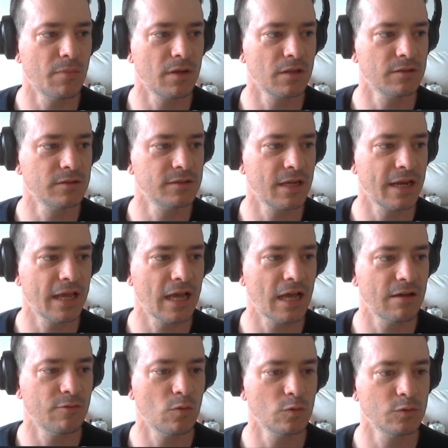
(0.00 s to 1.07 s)
models that I
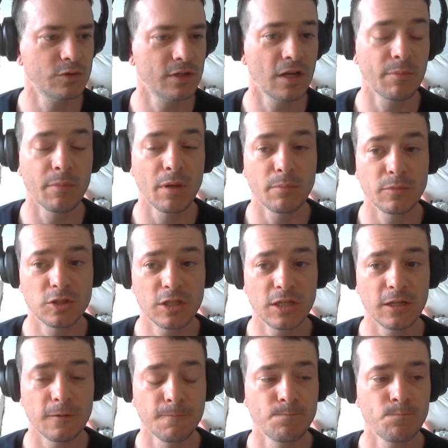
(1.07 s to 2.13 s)
have hosted on my machine.